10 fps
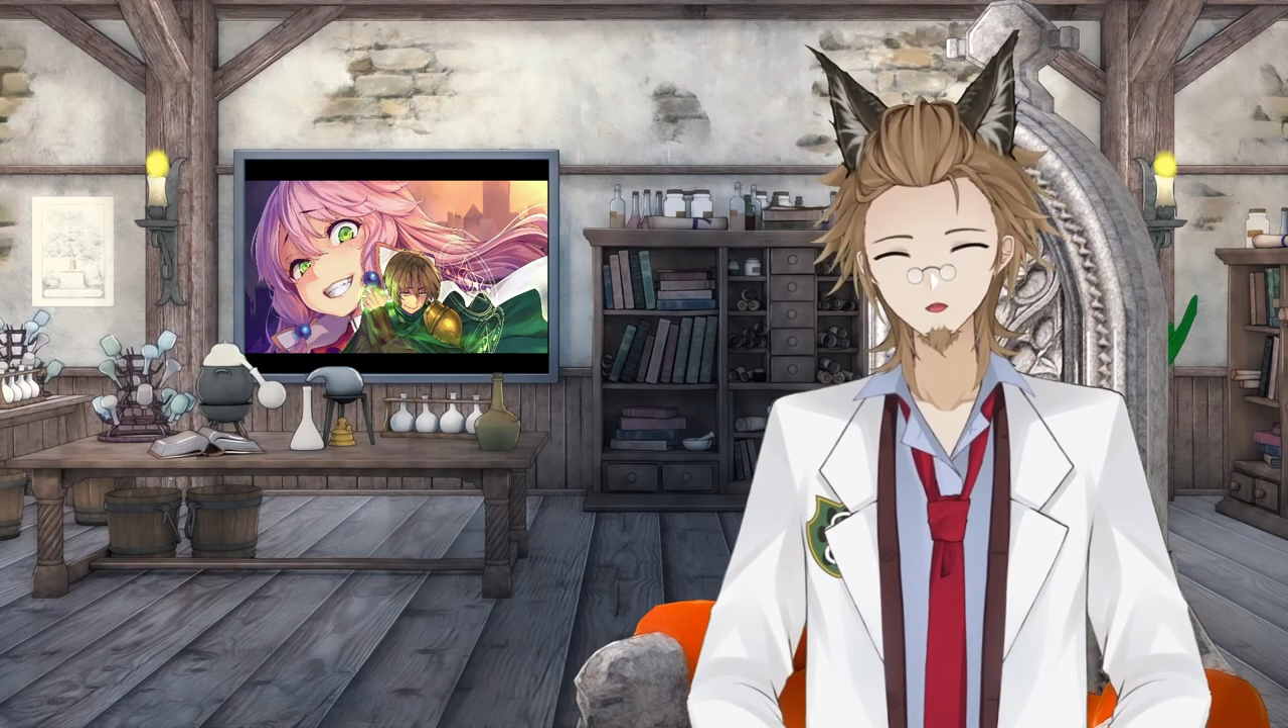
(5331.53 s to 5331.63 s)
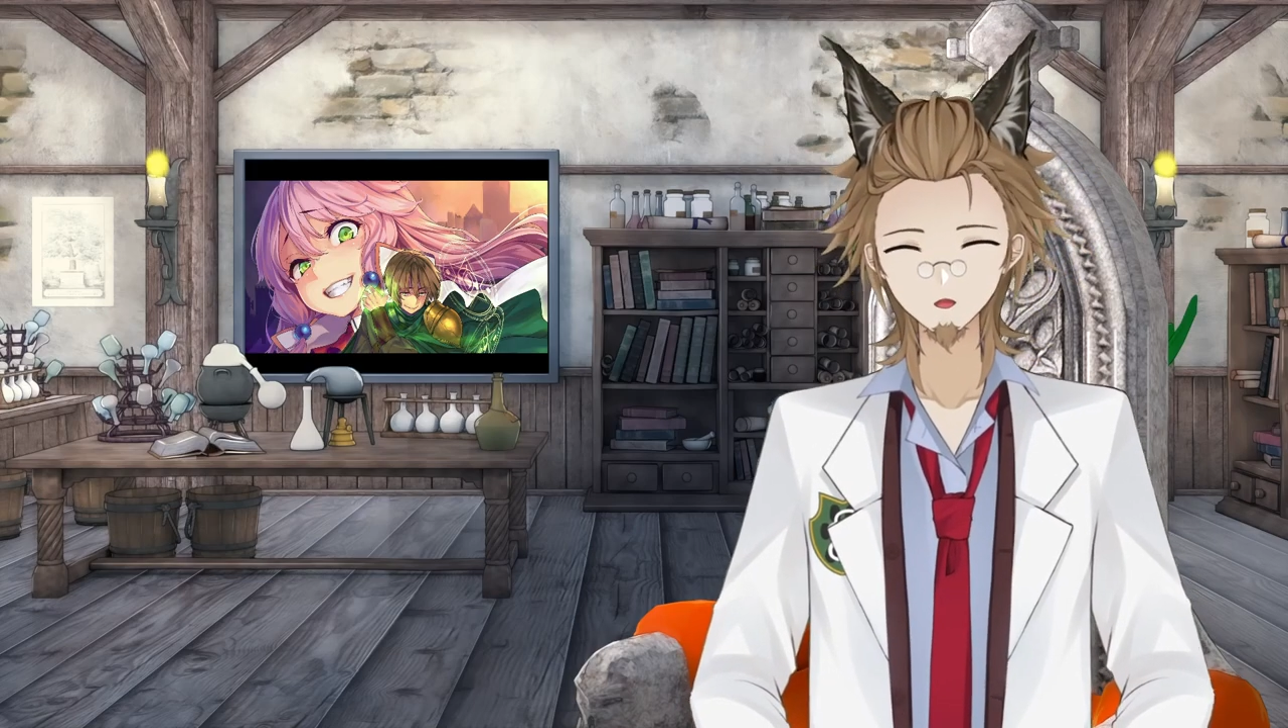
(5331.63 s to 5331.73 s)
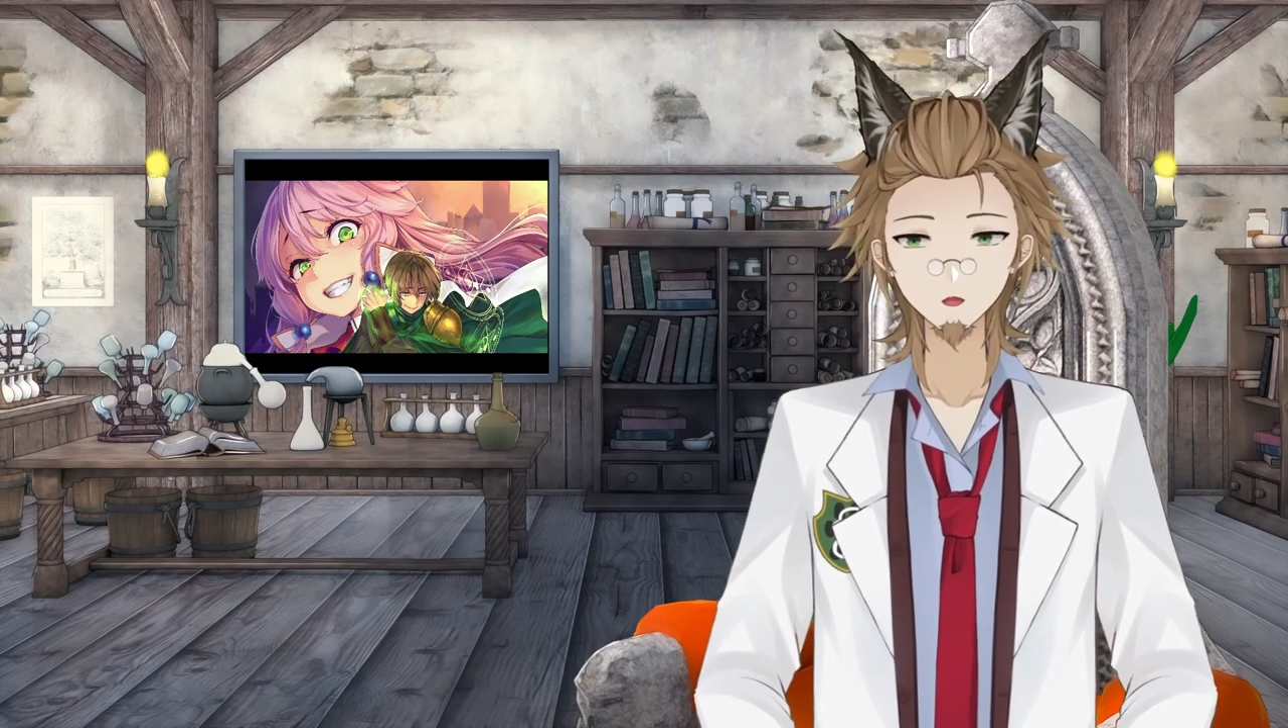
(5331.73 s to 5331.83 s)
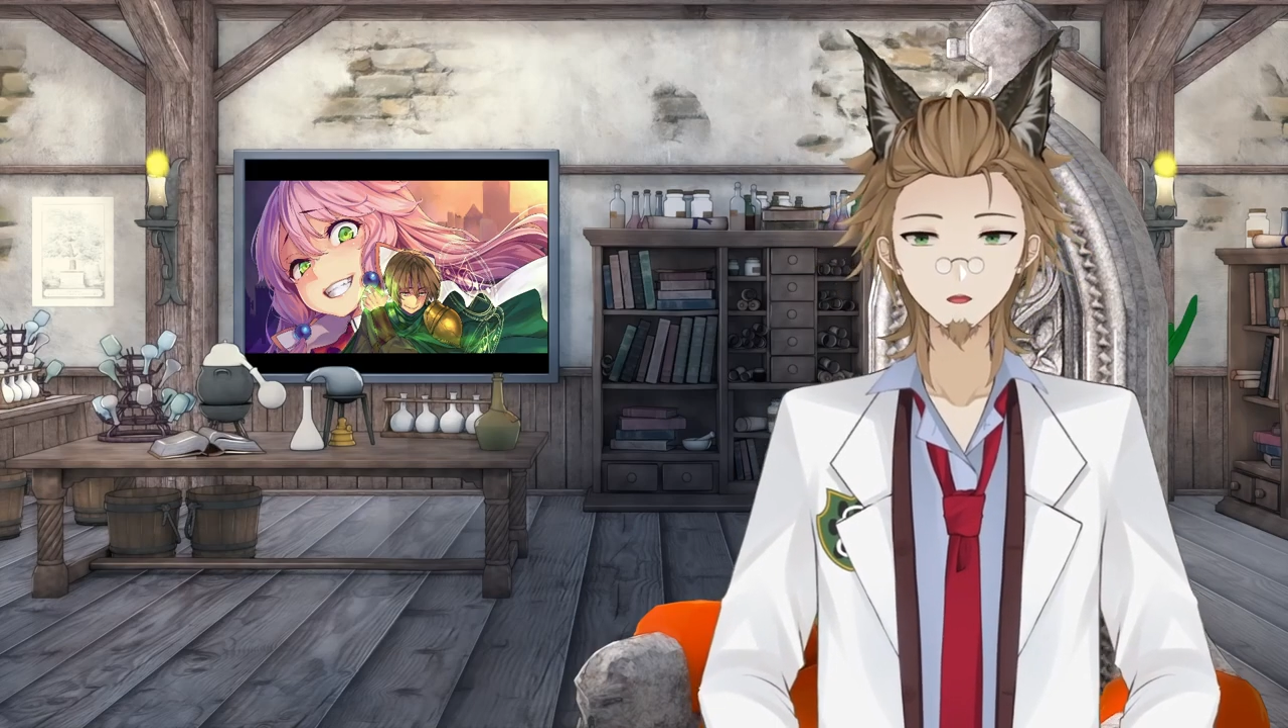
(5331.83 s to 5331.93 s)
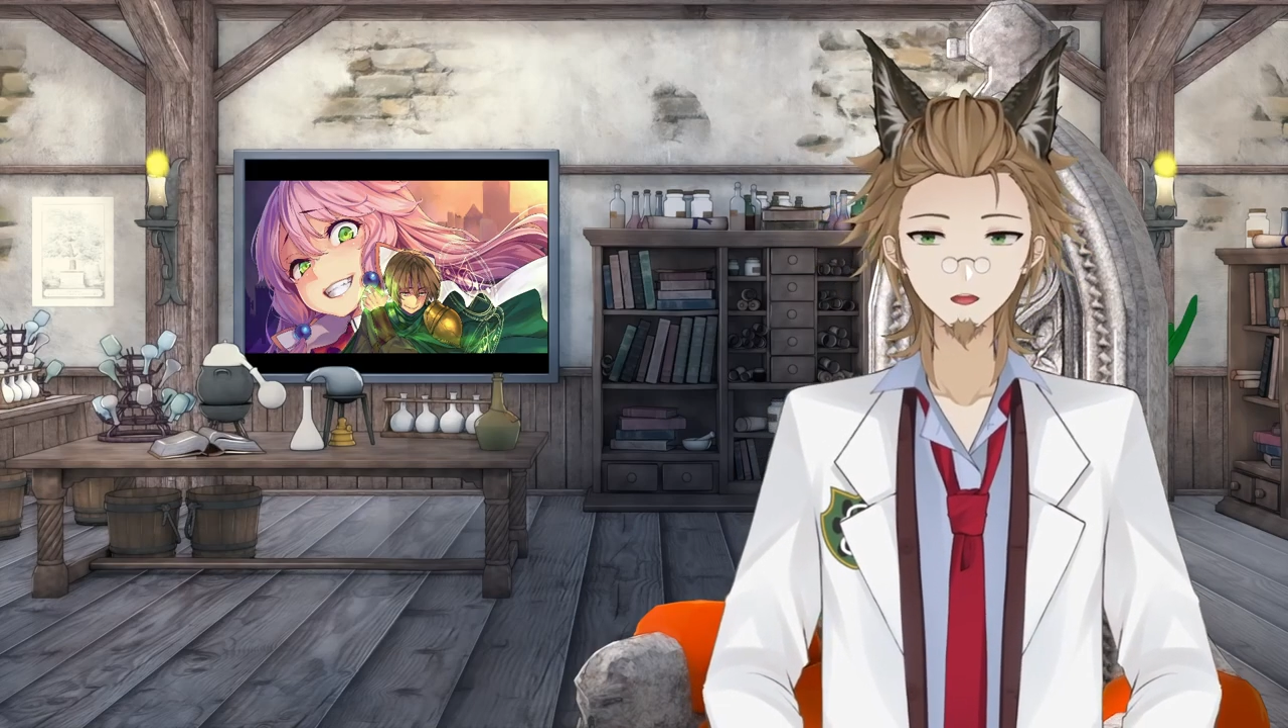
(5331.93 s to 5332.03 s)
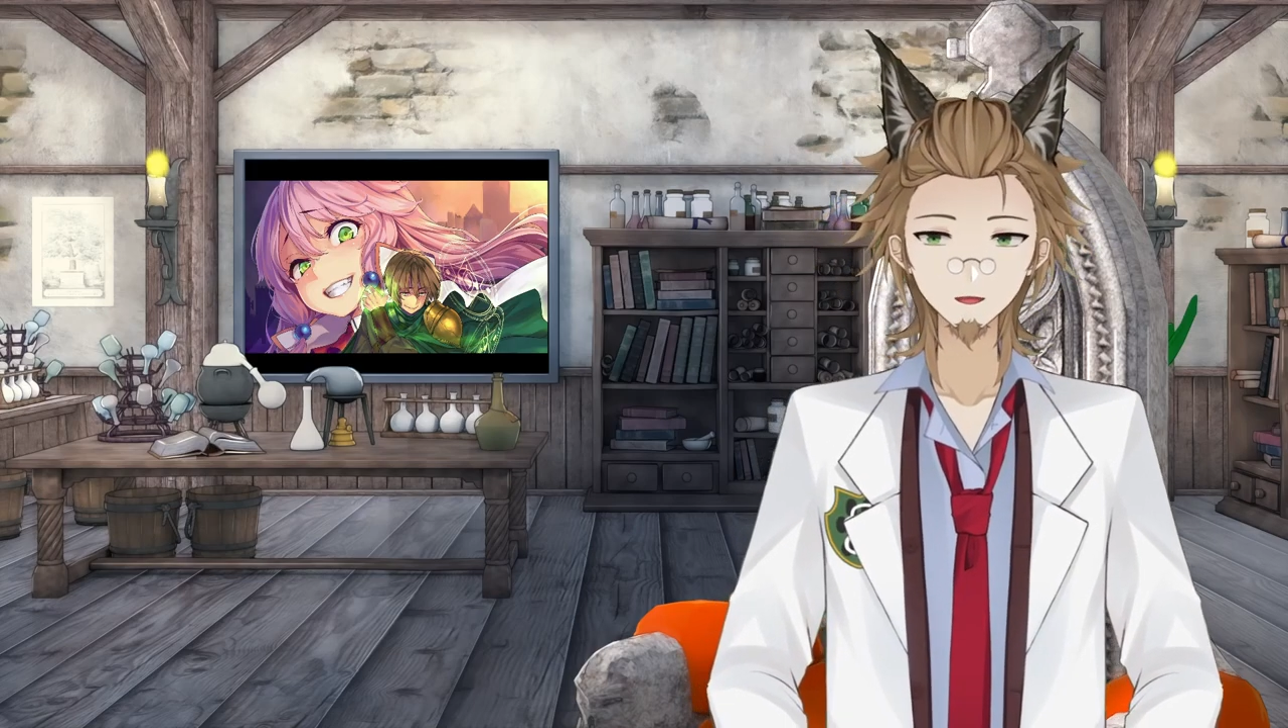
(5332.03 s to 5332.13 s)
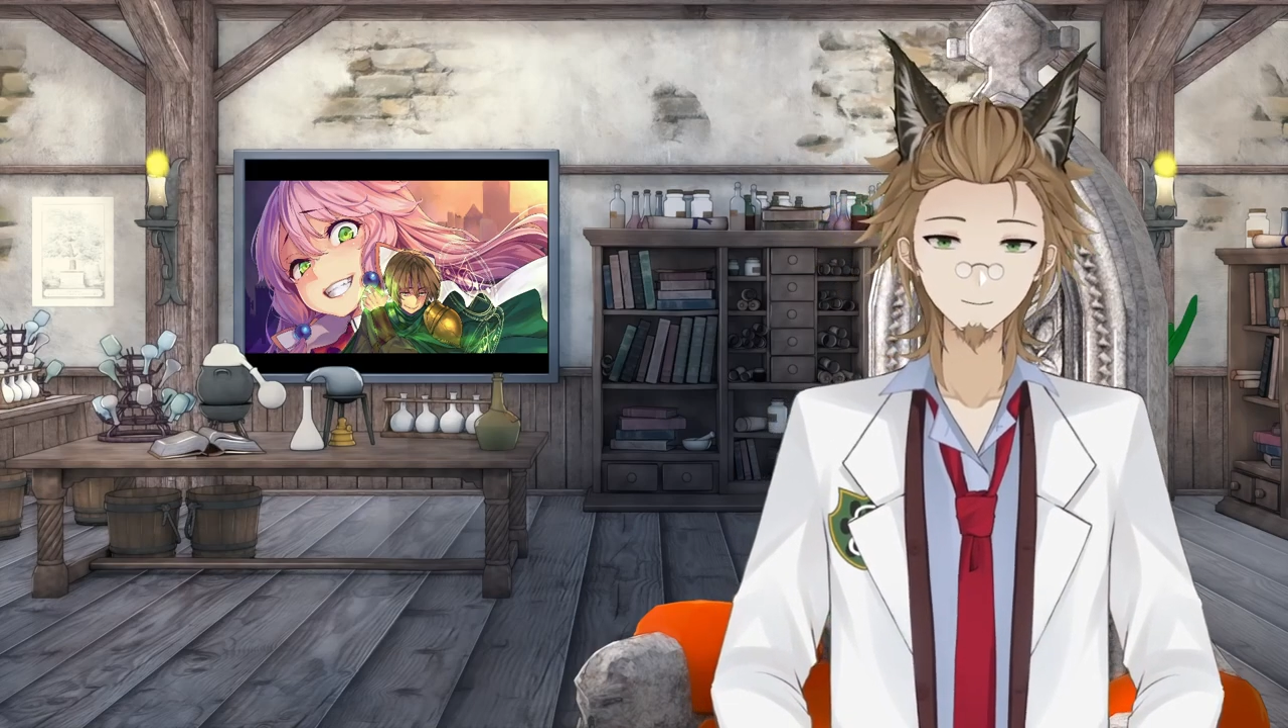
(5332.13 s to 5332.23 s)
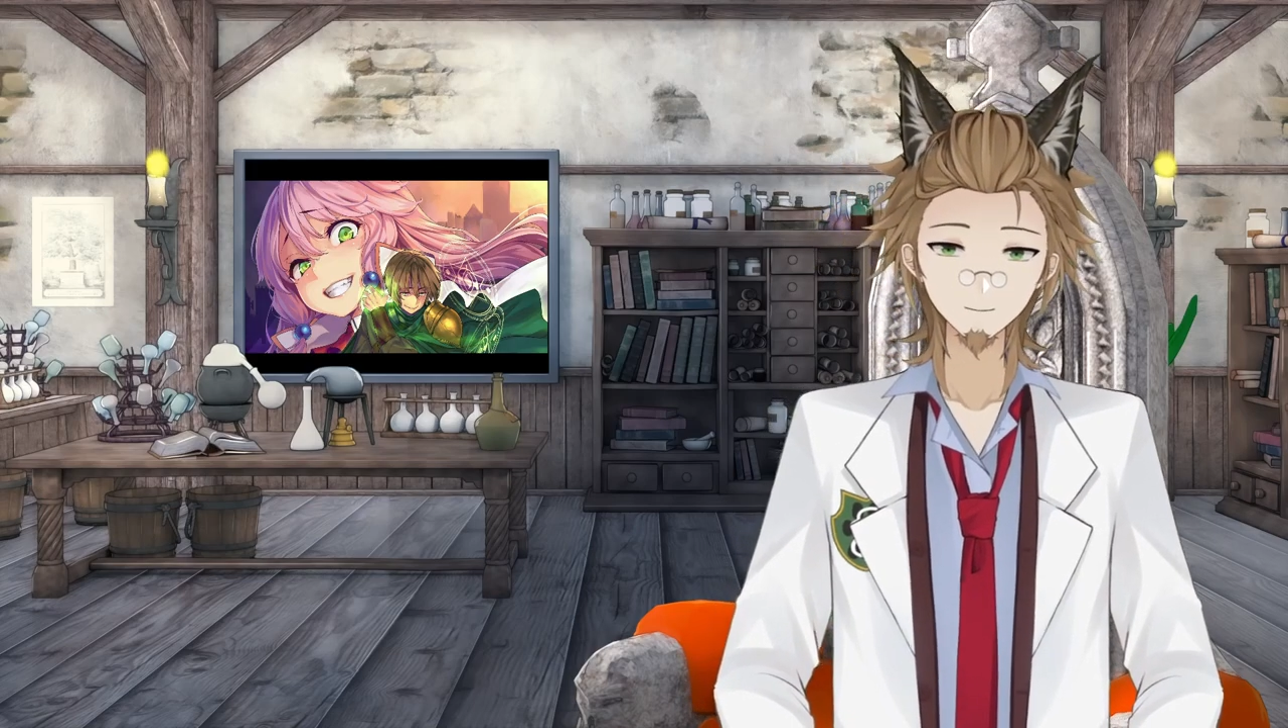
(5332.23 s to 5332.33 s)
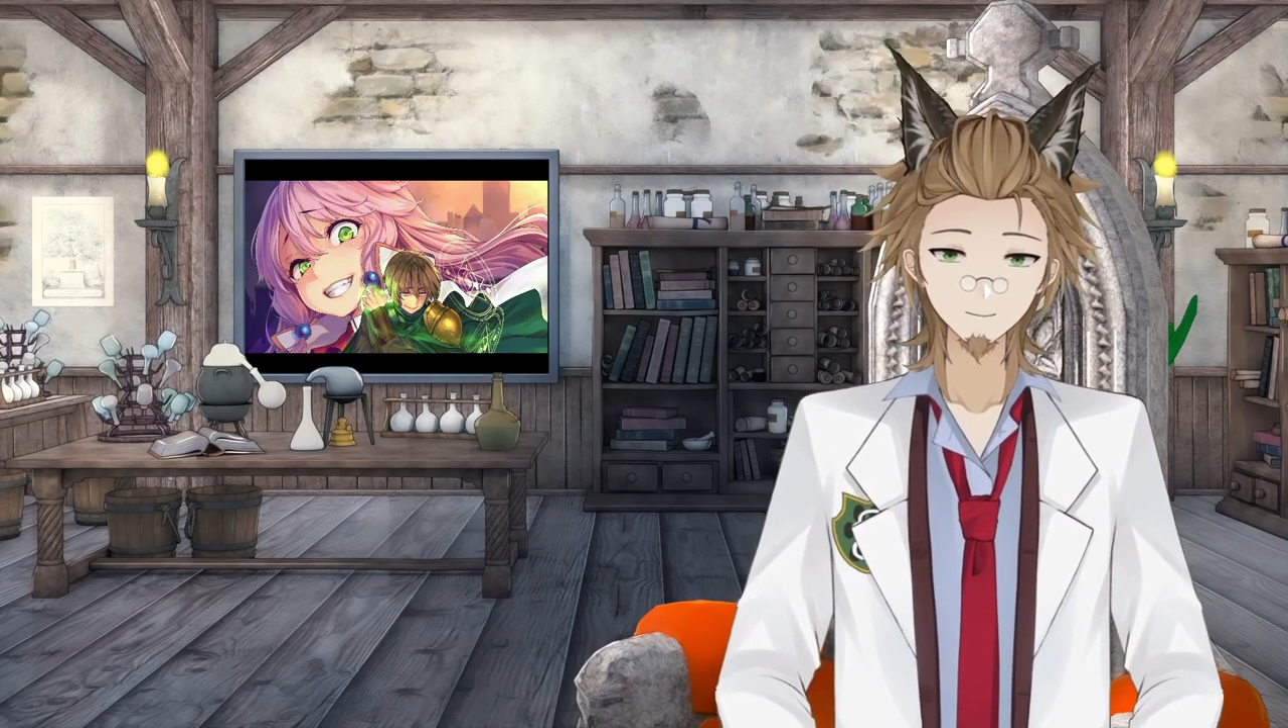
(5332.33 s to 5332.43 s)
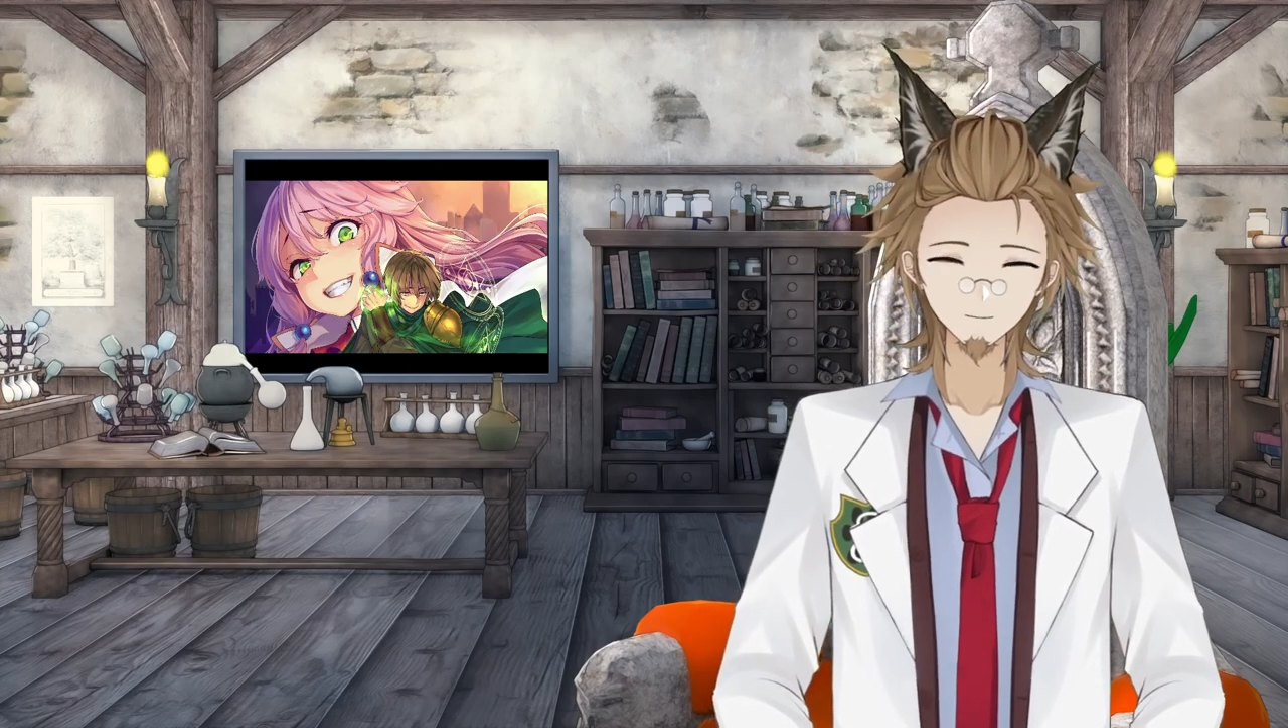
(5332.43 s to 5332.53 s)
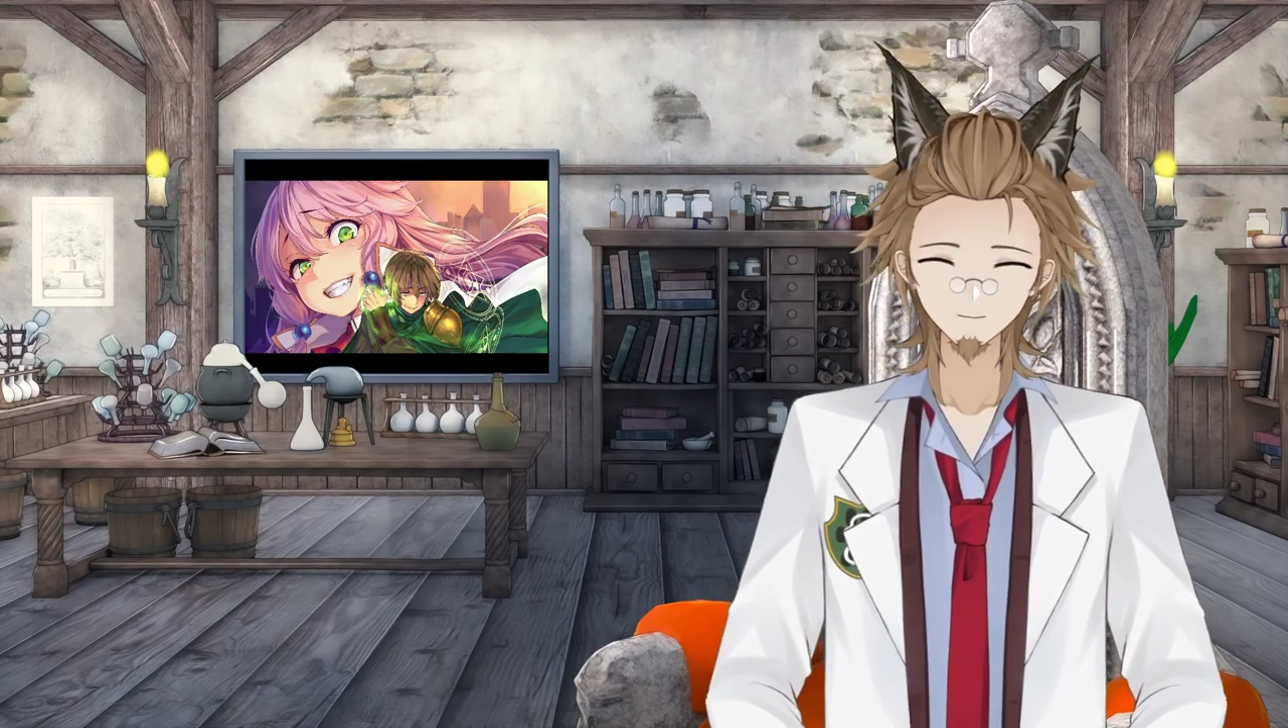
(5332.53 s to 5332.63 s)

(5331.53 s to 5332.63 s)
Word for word: and get his revenge.